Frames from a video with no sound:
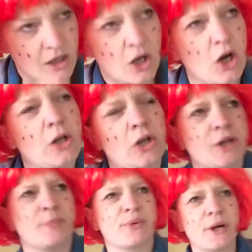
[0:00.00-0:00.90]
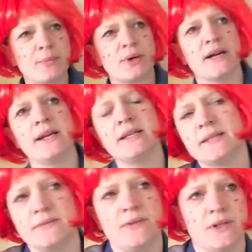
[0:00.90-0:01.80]
Oh, look, bro, it
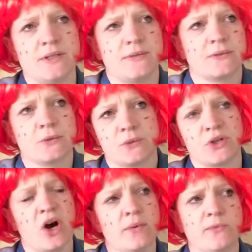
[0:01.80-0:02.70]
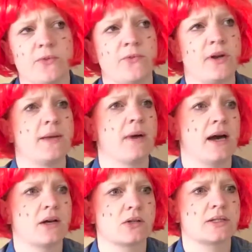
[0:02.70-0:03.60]
is a very difficult time for
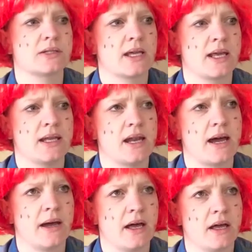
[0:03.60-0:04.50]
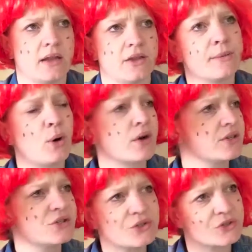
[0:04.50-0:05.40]
females in uh, the
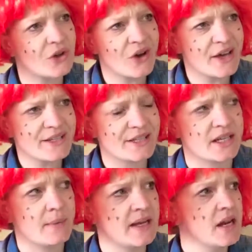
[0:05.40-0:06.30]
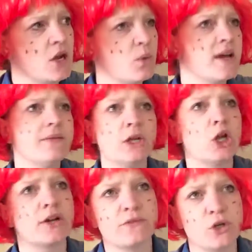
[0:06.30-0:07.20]
modern society. I mean, we have a
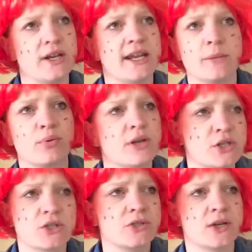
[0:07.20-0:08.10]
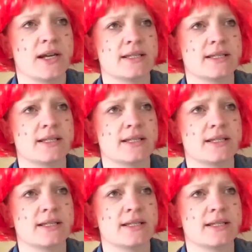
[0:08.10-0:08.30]
lot of unique pressures on